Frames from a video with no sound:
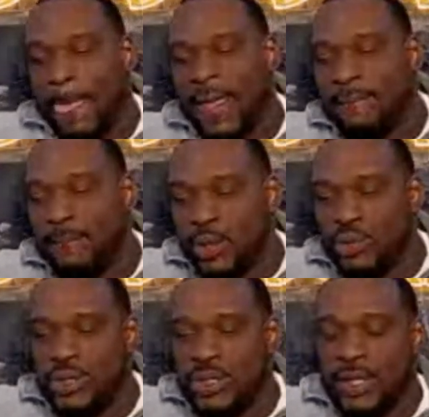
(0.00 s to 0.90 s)
and
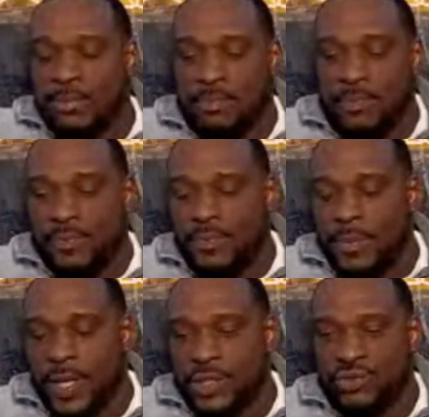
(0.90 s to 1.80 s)
Boosie
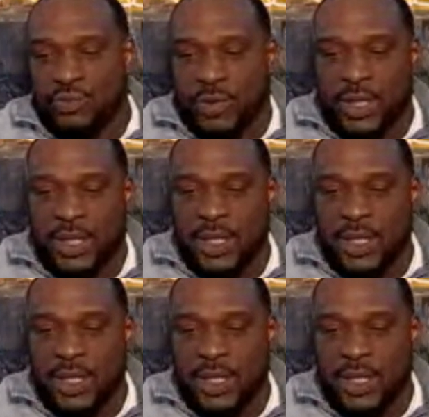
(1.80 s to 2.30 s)
is really